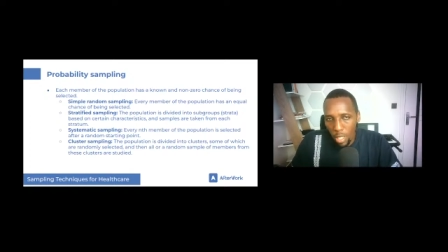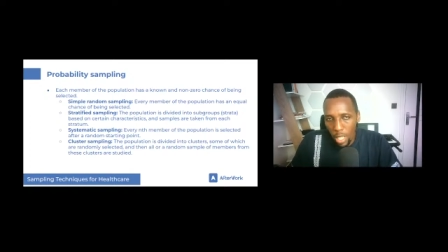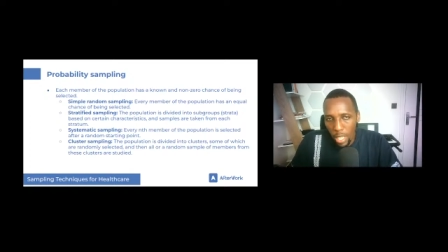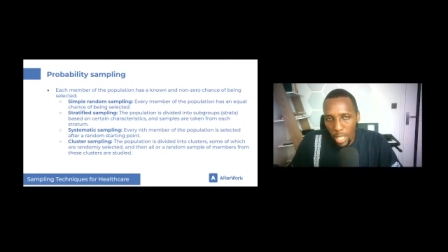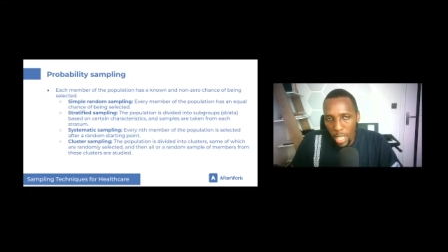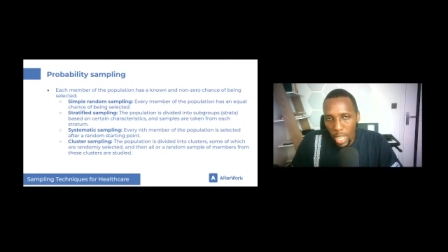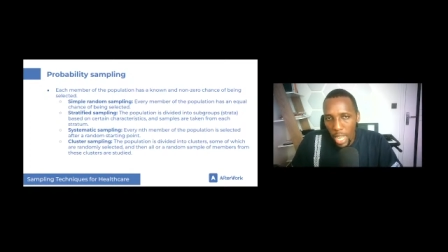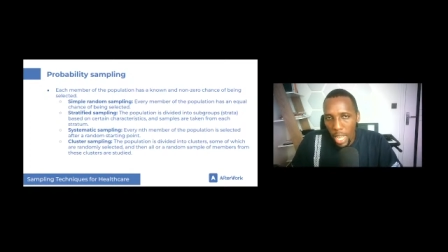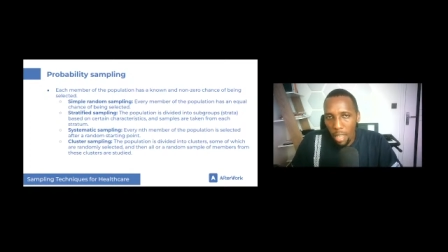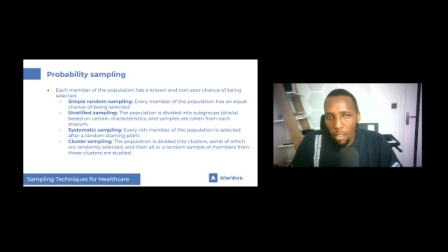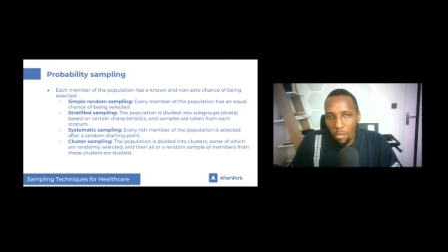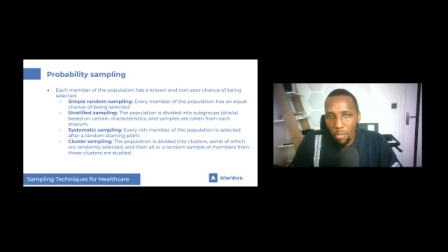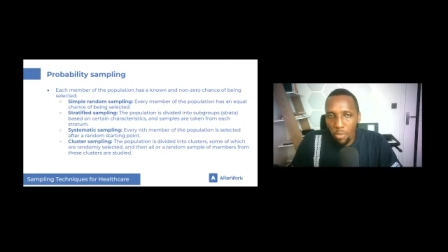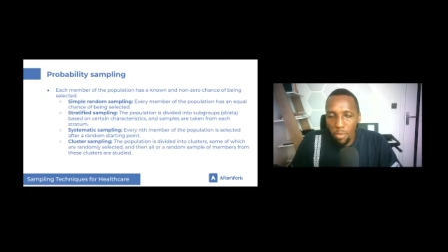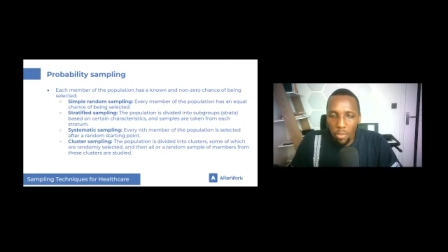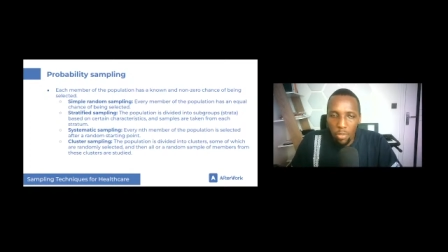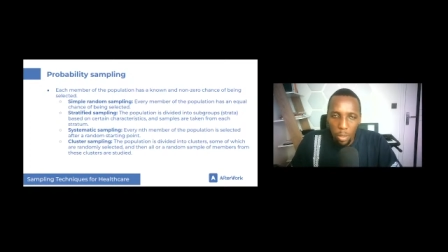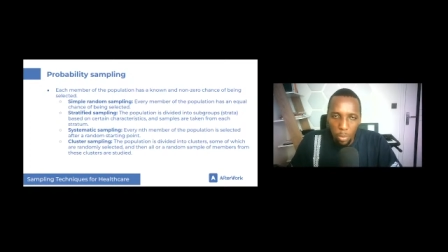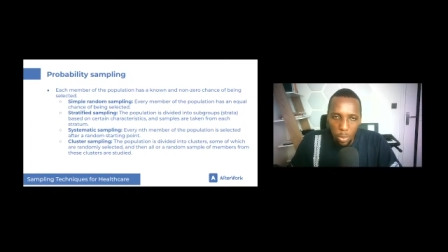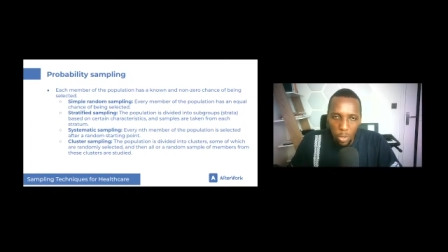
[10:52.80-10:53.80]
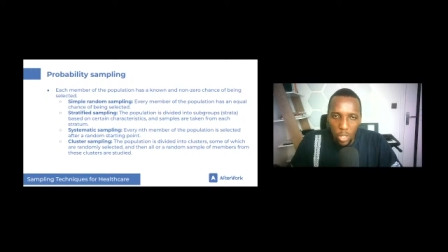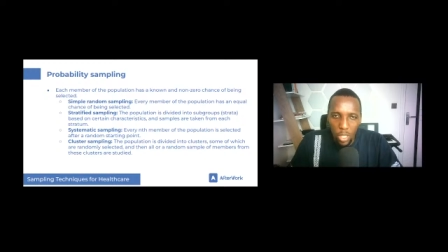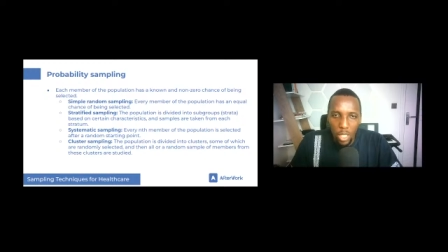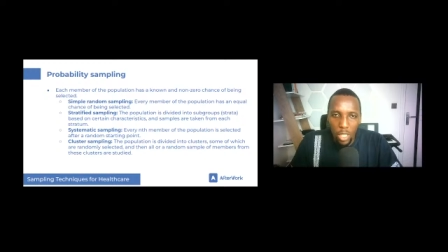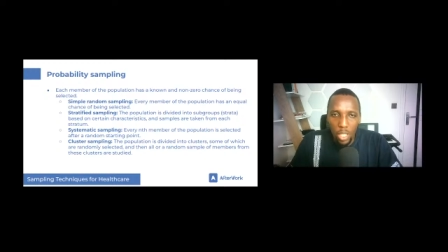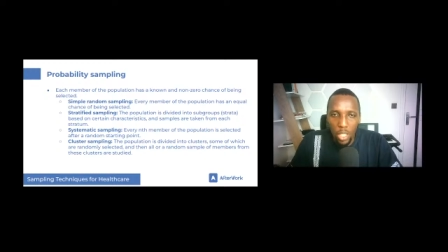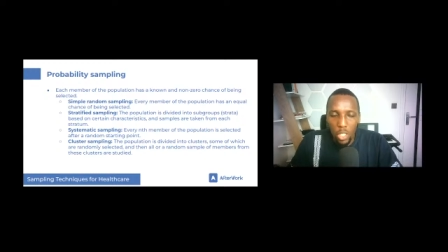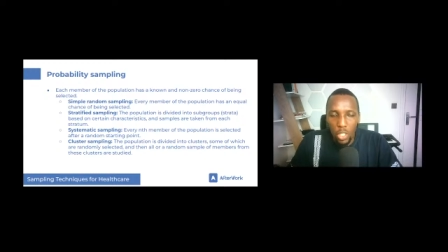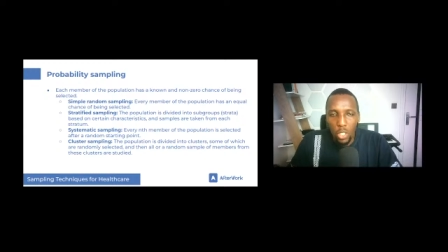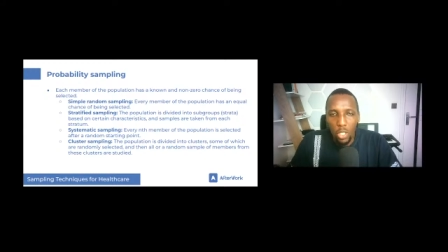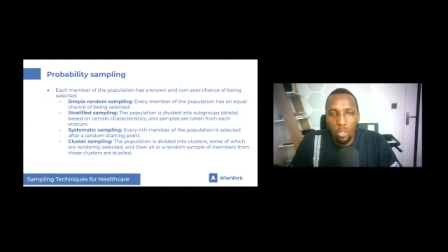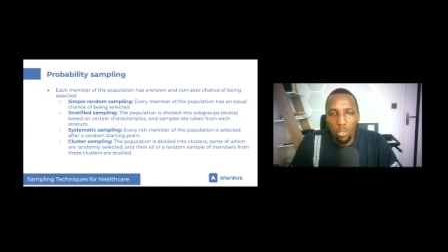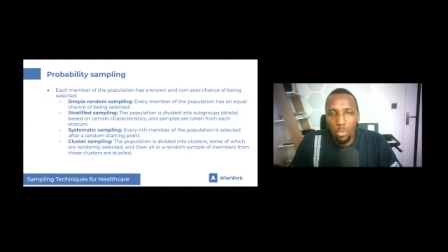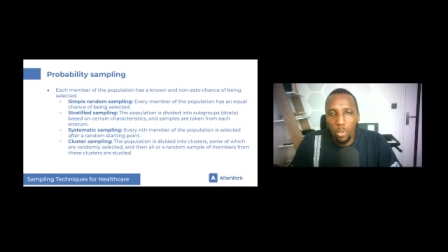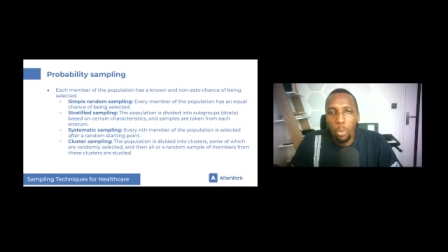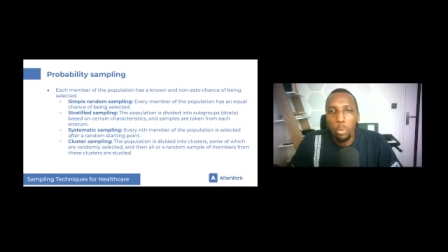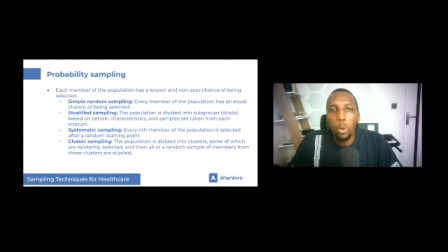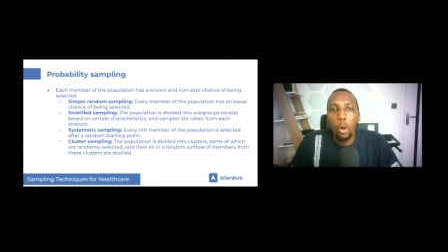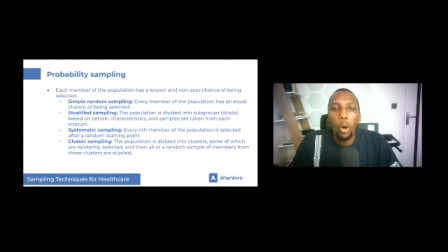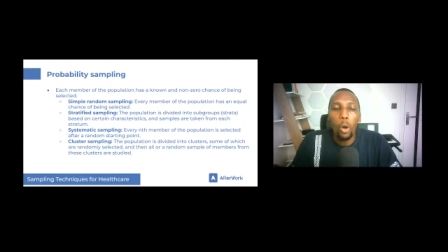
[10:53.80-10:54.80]
they have representation
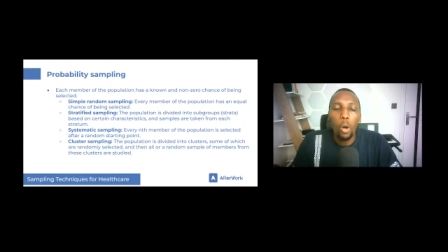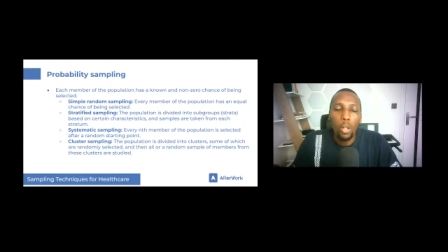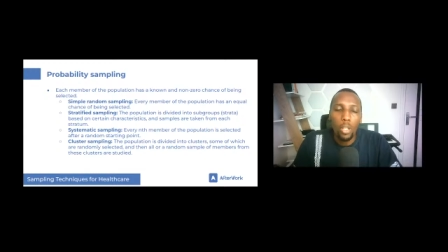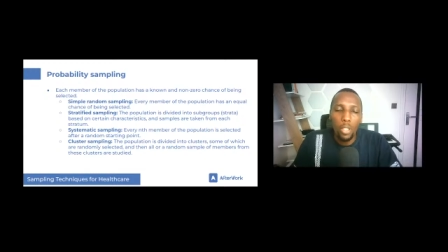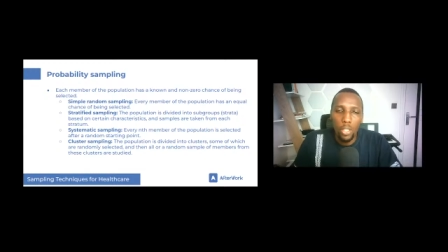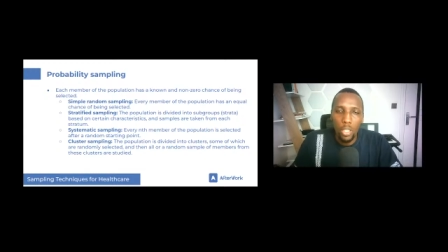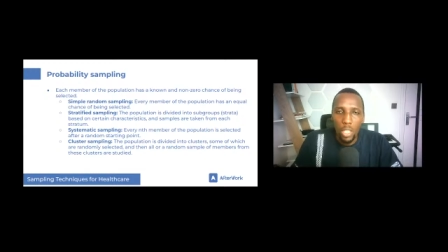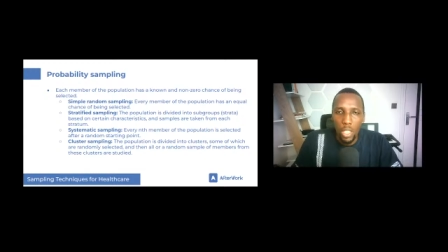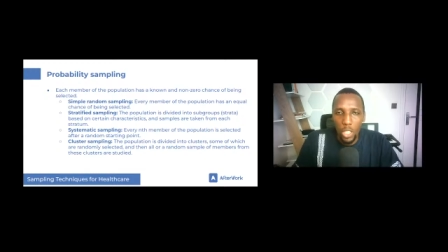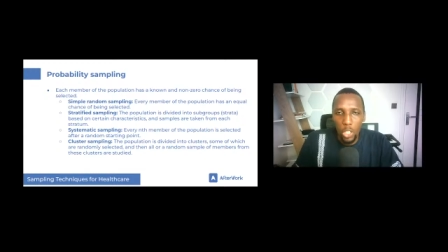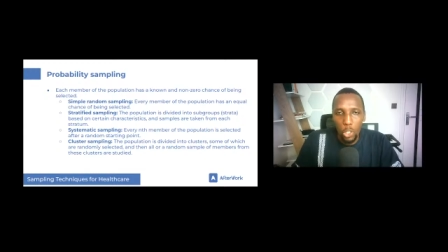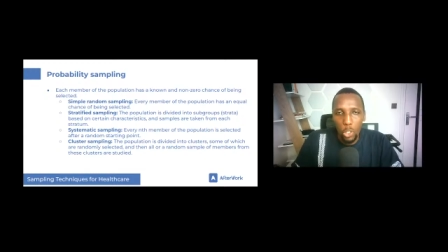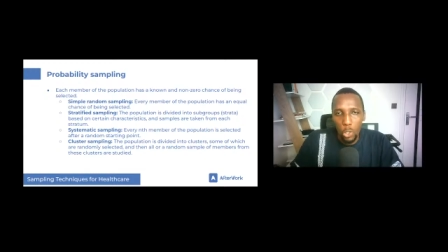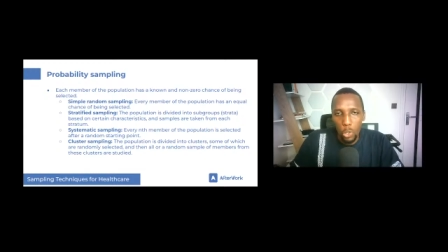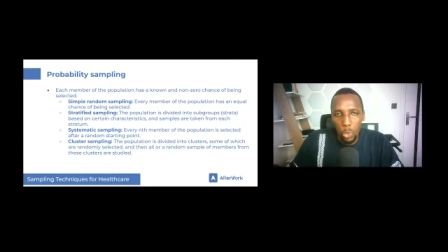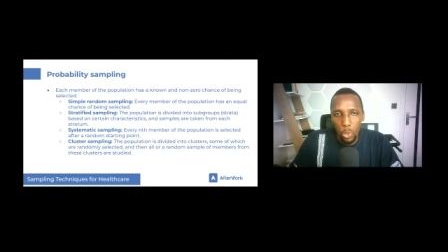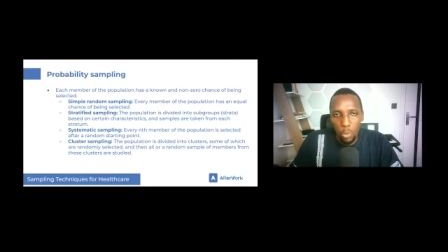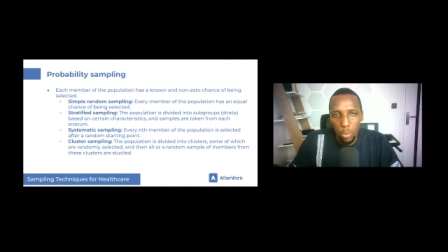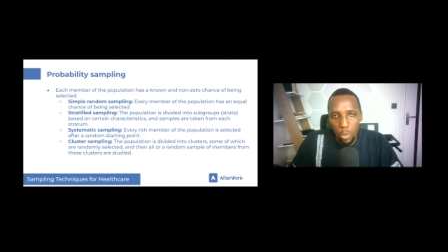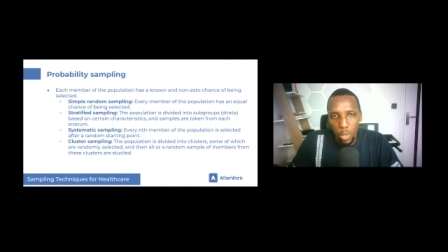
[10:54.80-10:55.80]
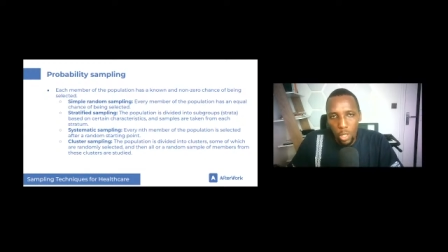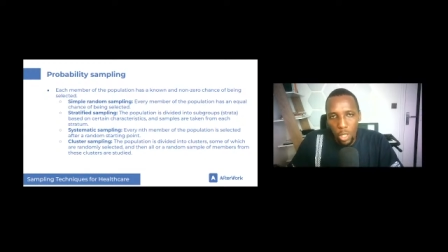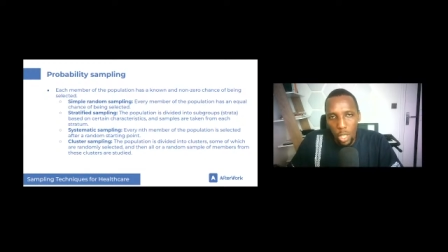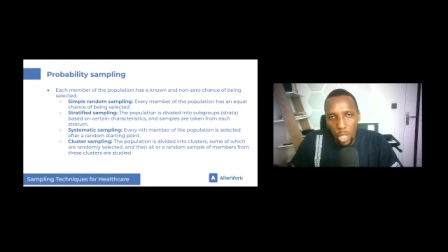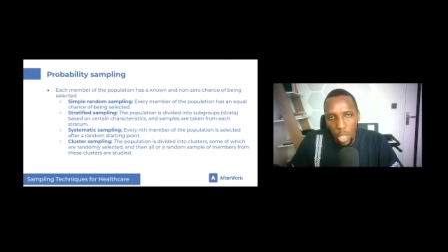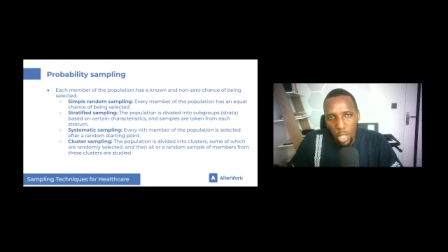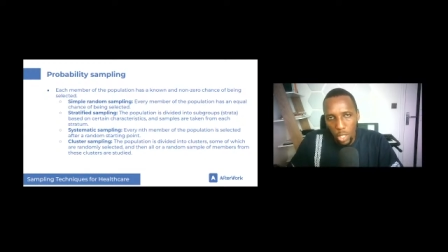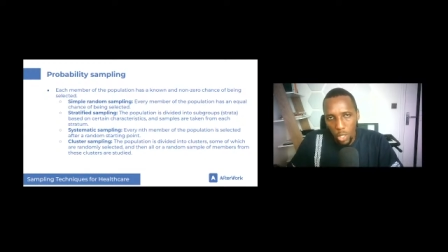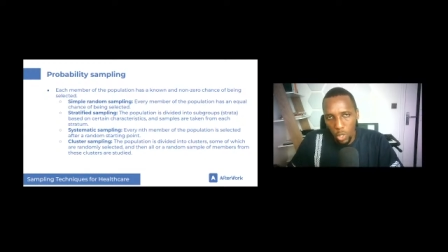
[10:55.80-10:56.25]
from all the age groups.